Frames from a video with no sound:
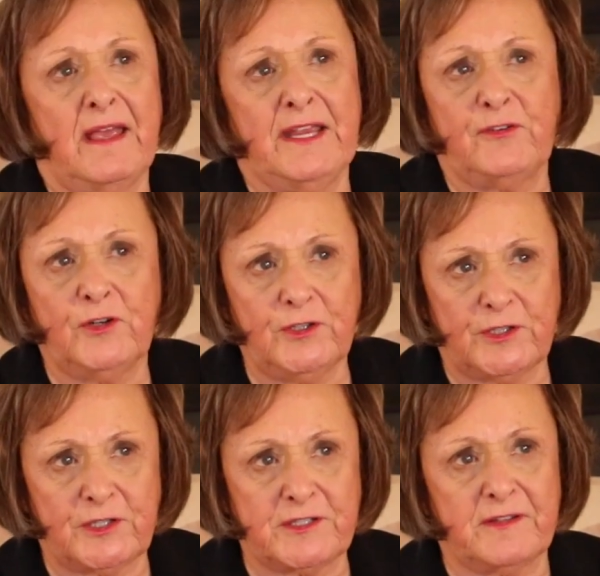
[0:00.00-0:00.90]
I've
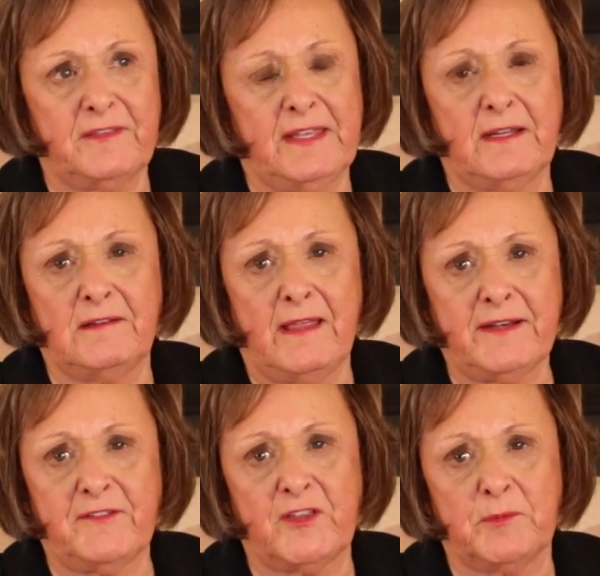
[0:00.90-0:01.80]
heard that a
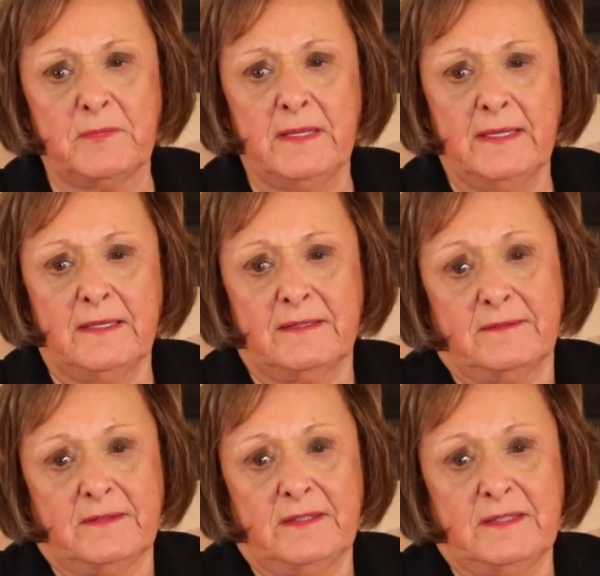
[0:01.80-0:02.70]
lot of them
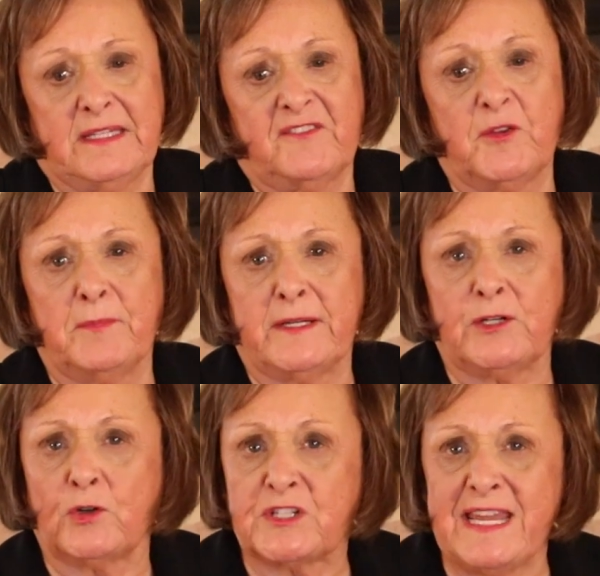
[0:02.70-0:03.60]
give them money
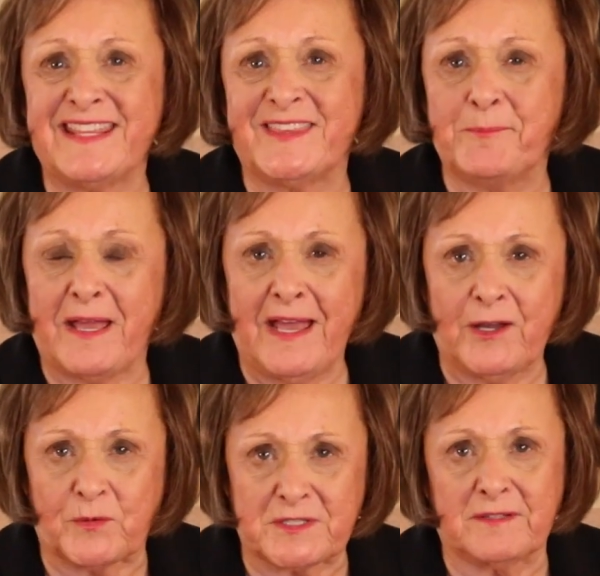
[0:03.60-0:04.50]
or take them
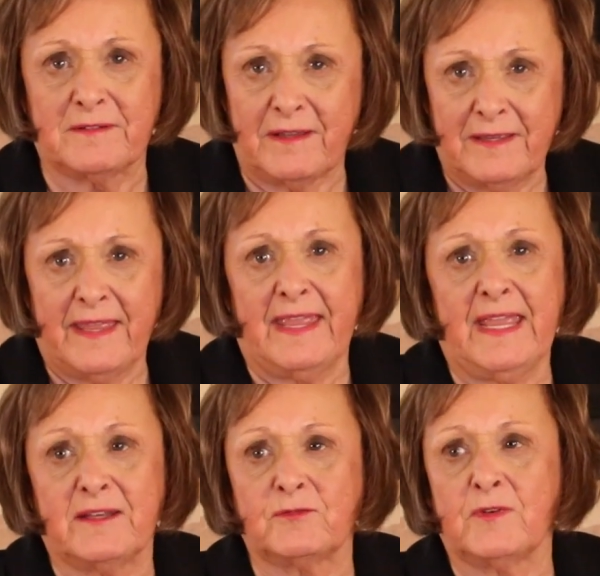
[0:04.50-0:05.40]
out
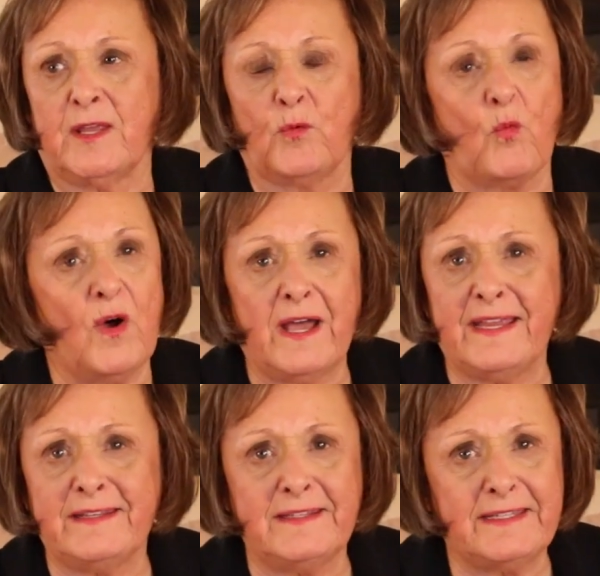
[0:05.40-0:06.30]
and
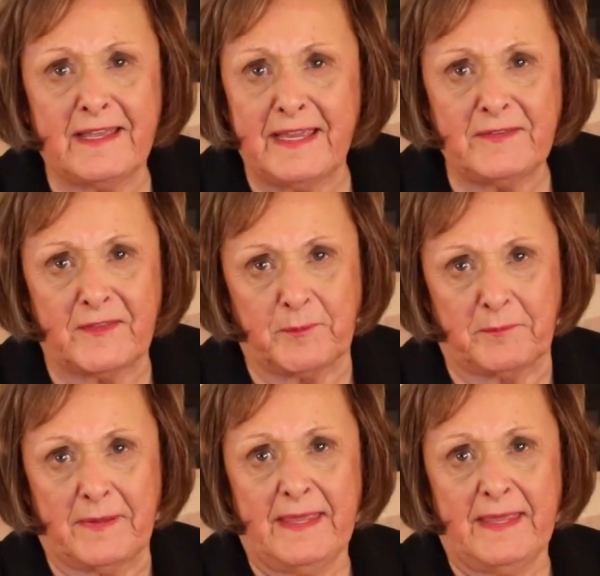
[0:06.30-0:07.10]
wine and dine them.